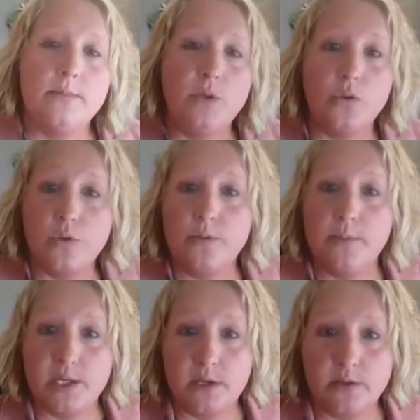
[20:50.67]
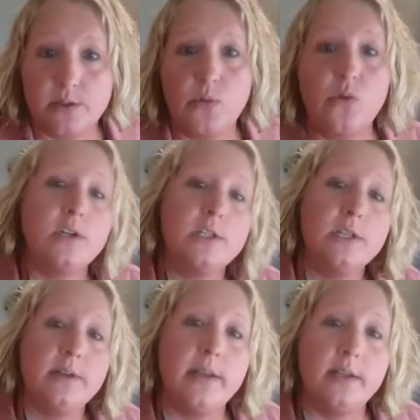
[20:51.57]
youth mental health support
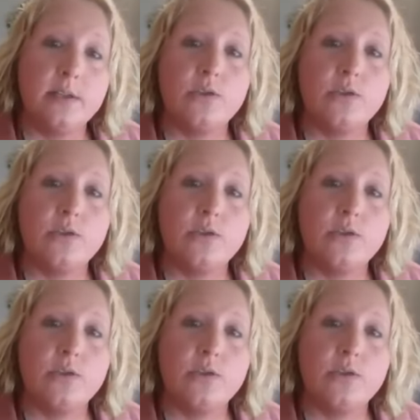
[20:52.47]
and